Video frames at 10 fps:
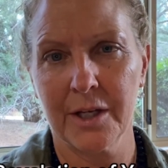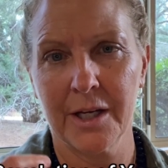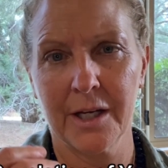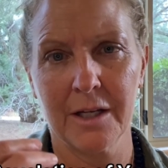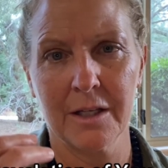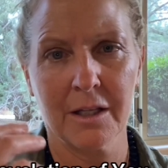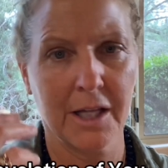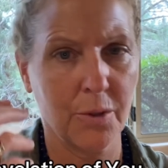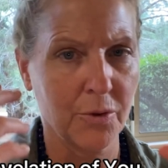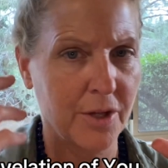and
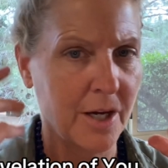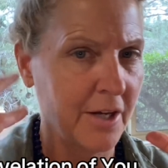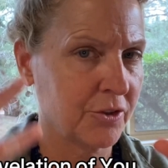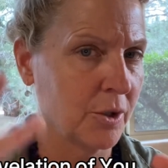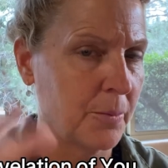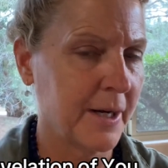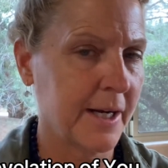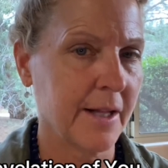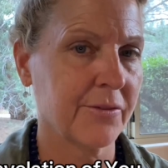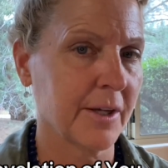like with the
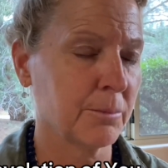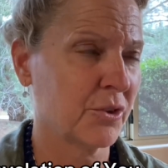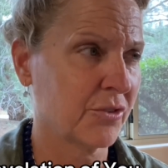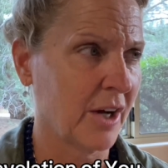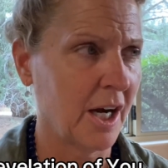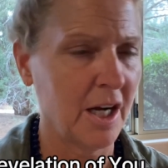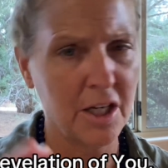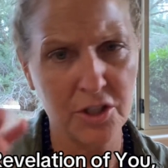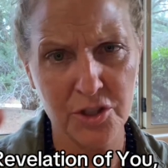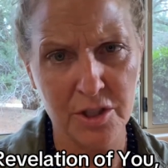osteopaths, like
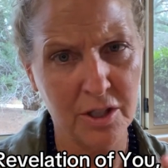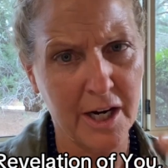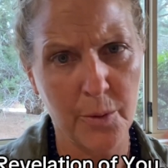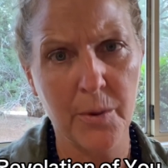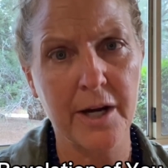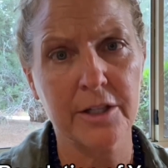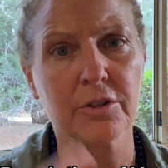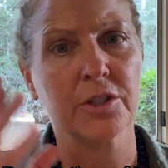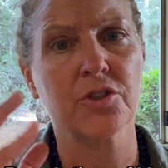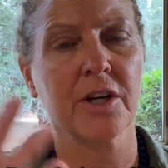massage and
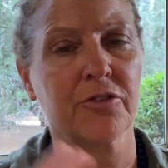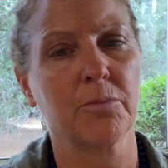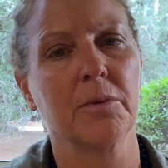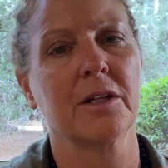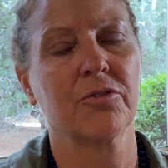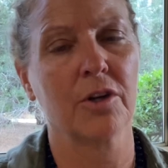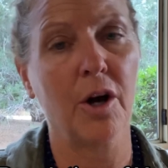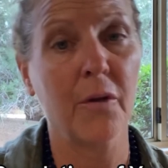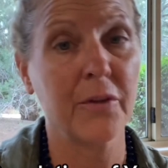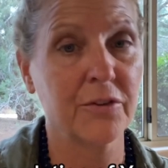chiropractic adjustments and
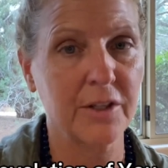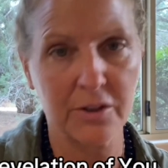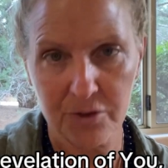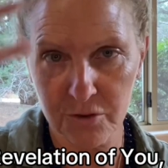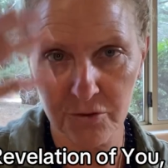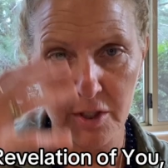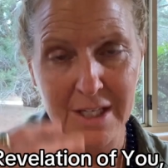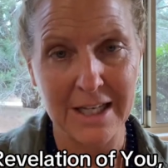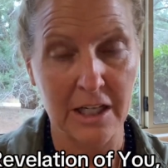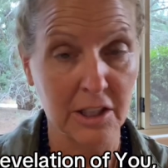all these things. Because
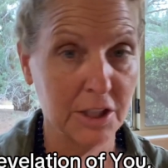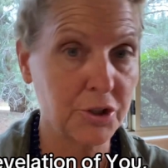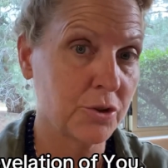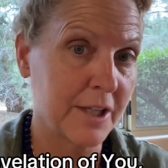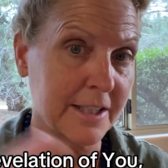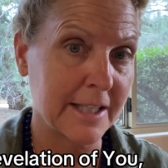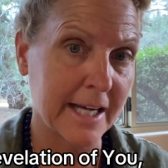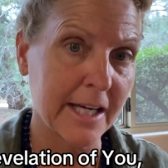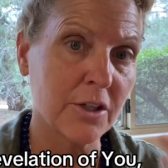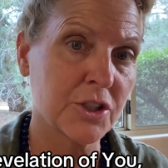unless you take the
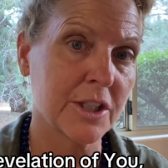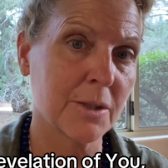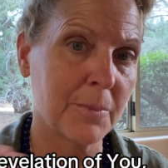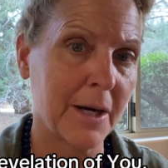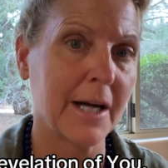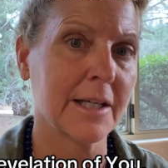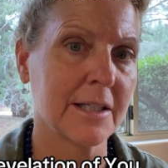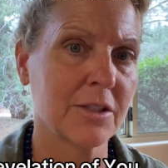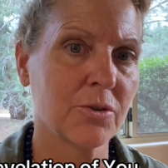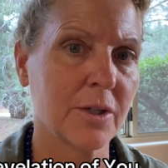energy of the body
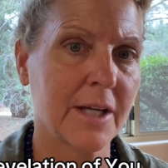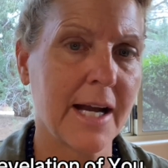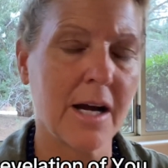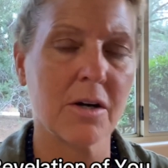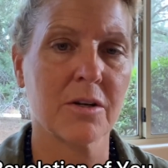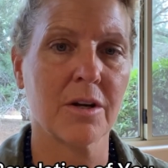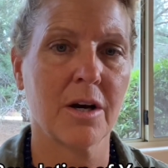into account,